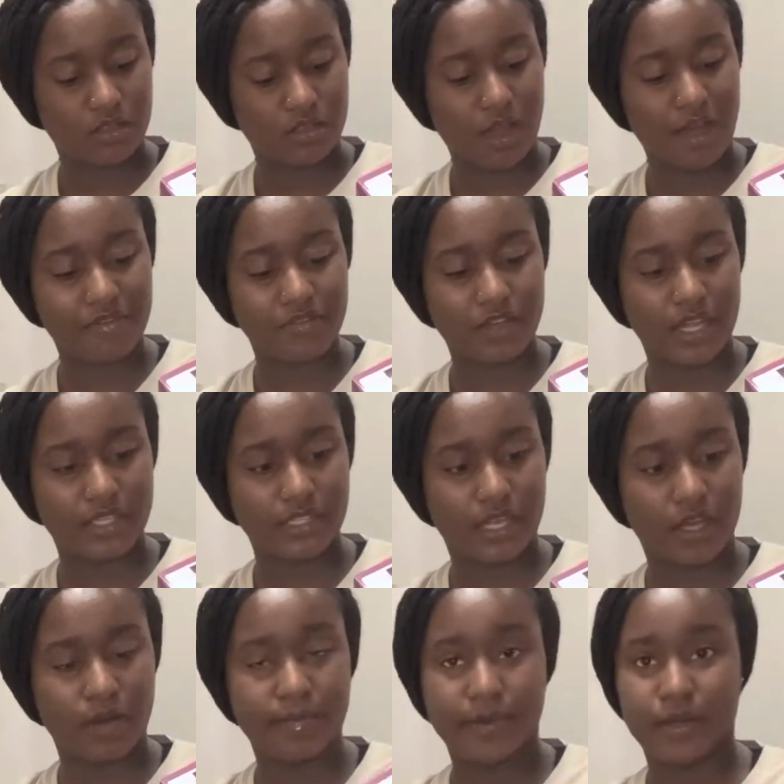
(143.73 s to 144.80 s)
I feel like they
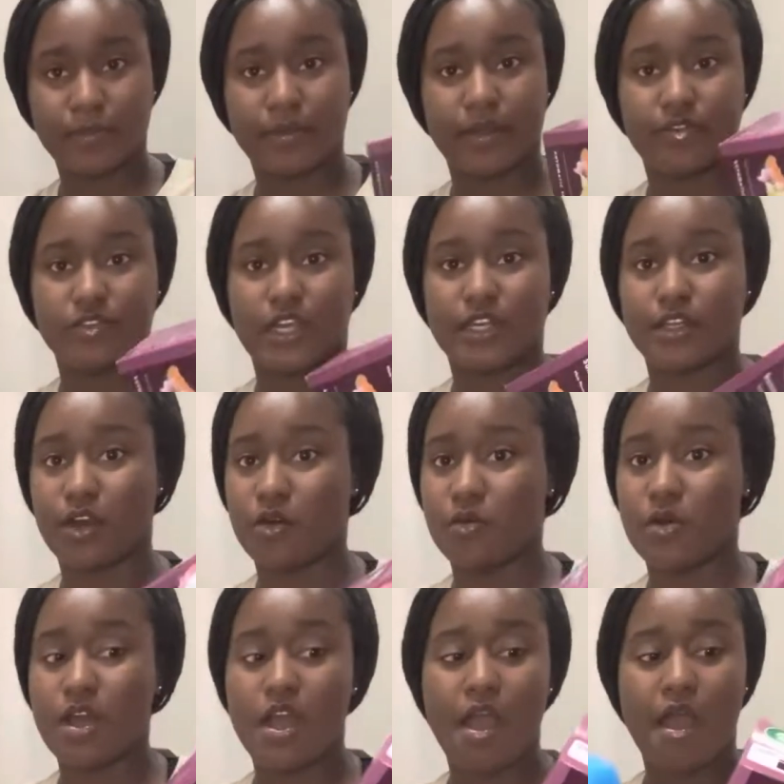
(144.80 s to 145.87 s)
come in here, but if they don't,
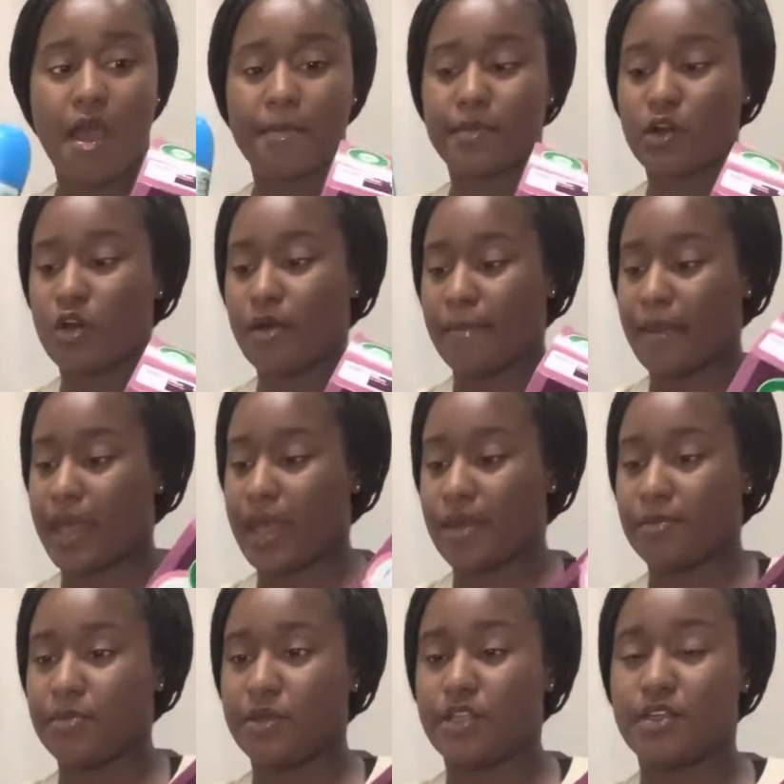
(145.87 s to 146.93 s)
I'm gonna go and buy it.
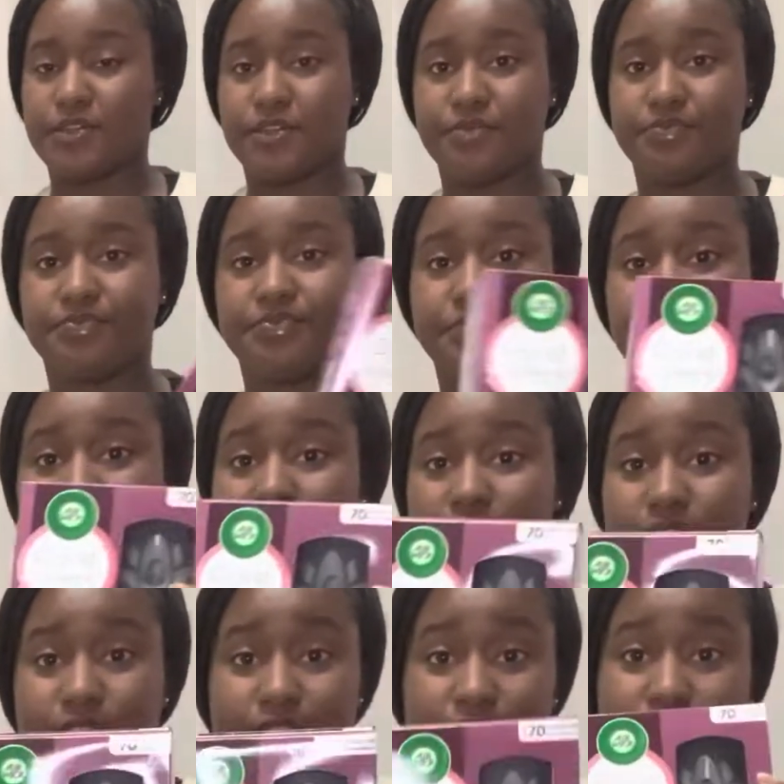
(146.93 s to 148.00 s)
But yeah,
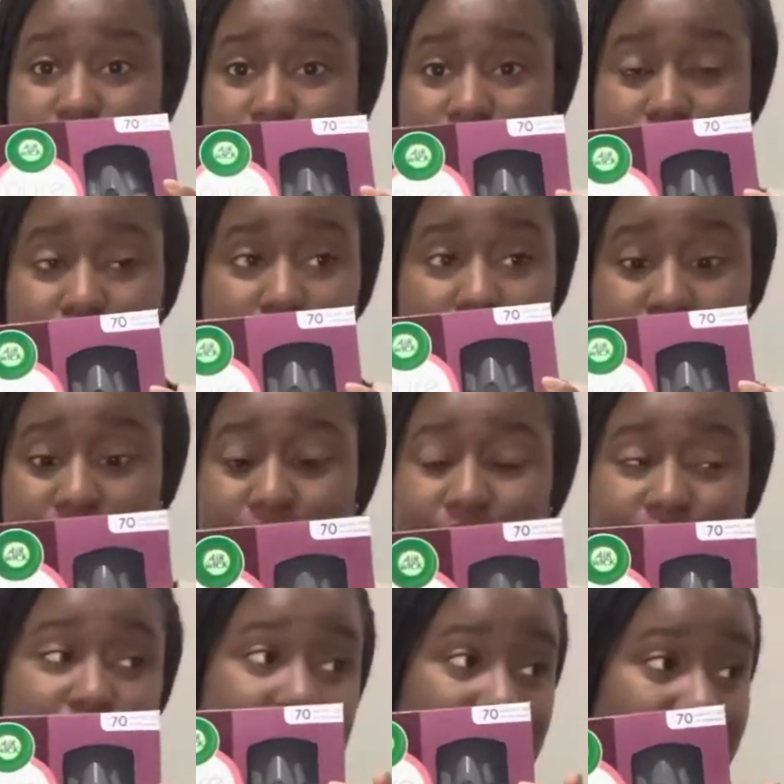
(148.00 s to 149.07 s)
this,
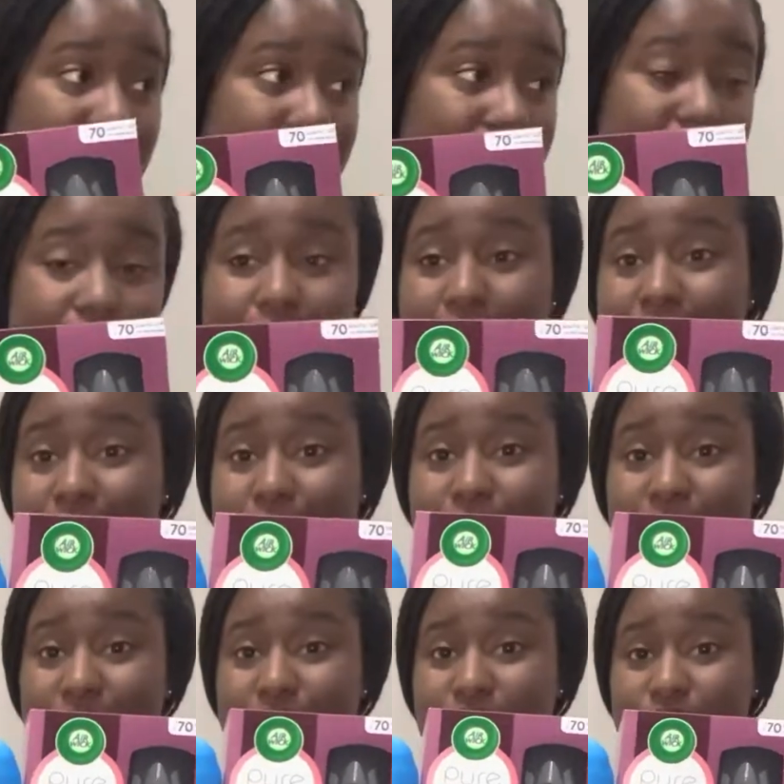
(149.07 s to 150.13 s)
because like I said, I am
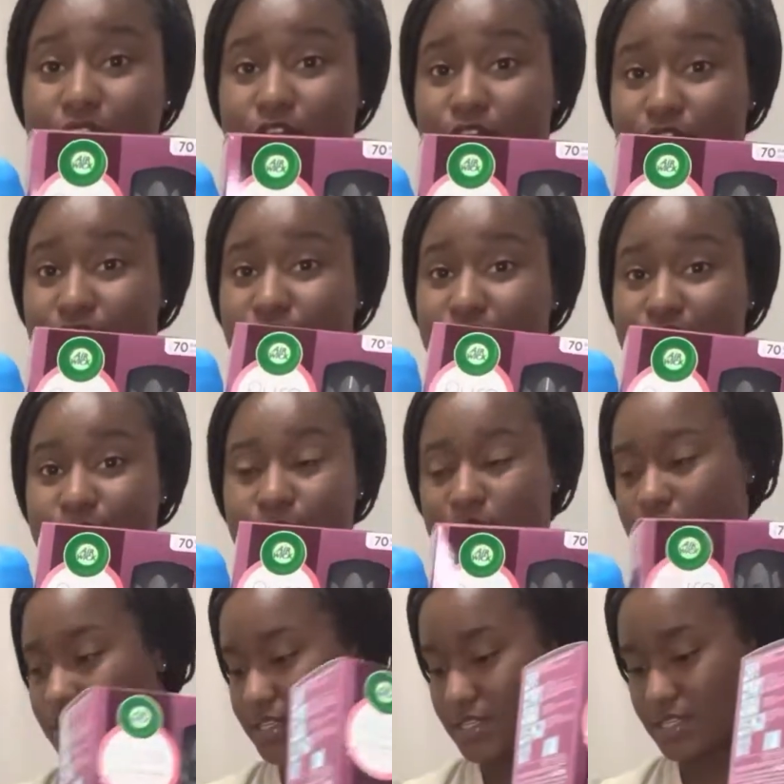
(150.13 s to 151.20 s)
a sucker for smell
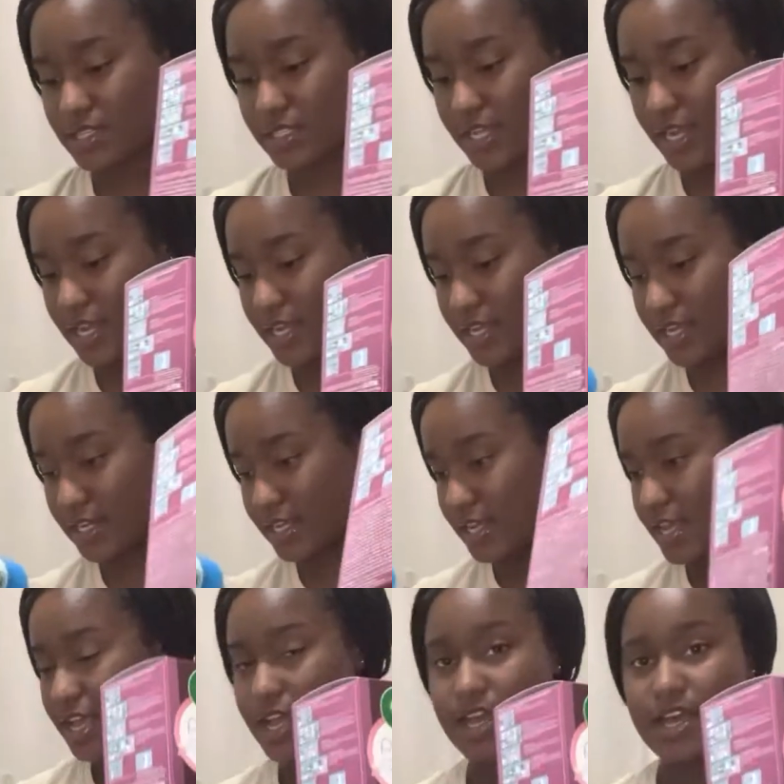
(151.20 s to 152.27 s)
goods, and
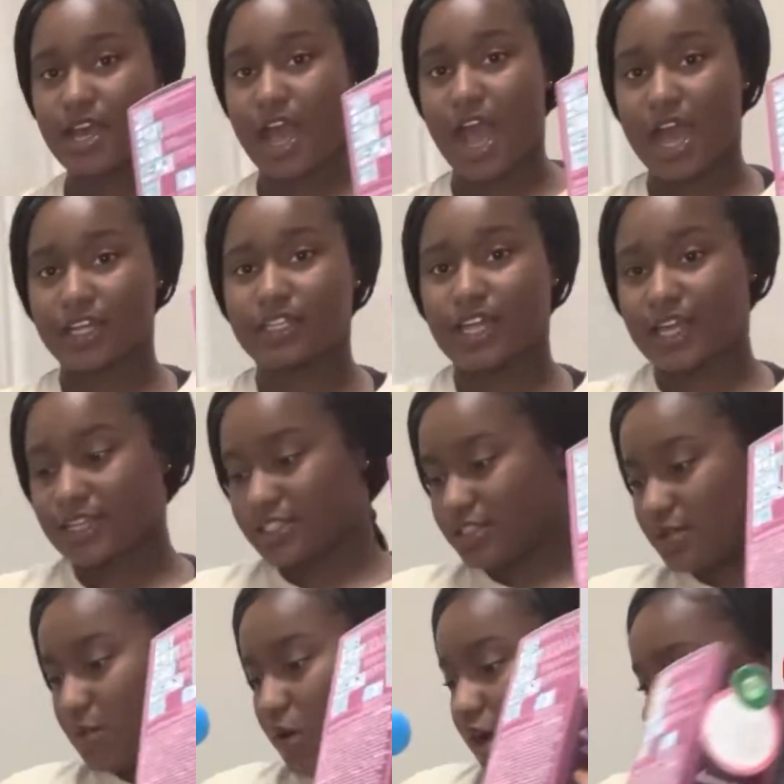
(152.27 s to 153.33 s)
I like to
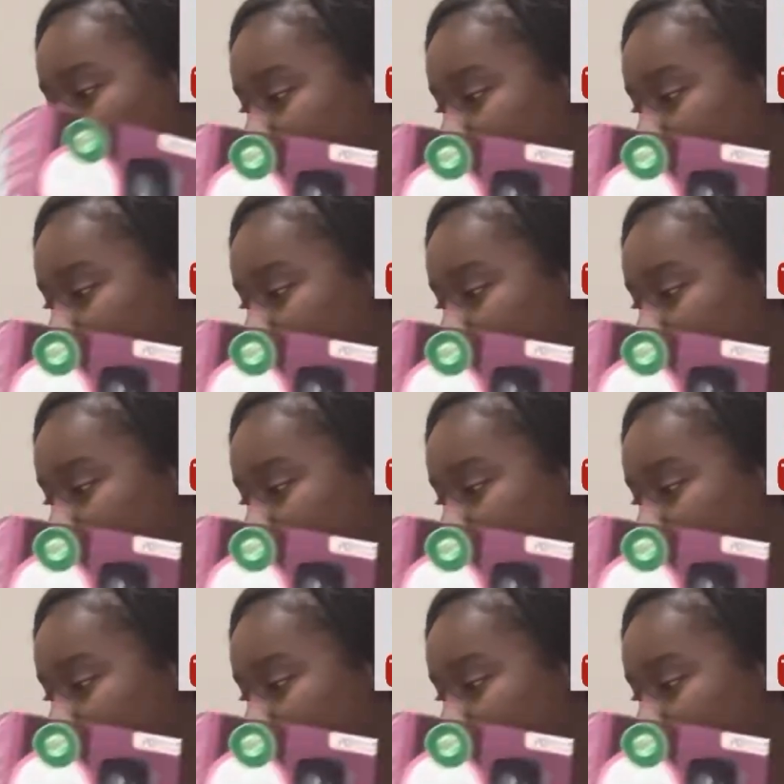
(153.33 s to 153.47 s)
walk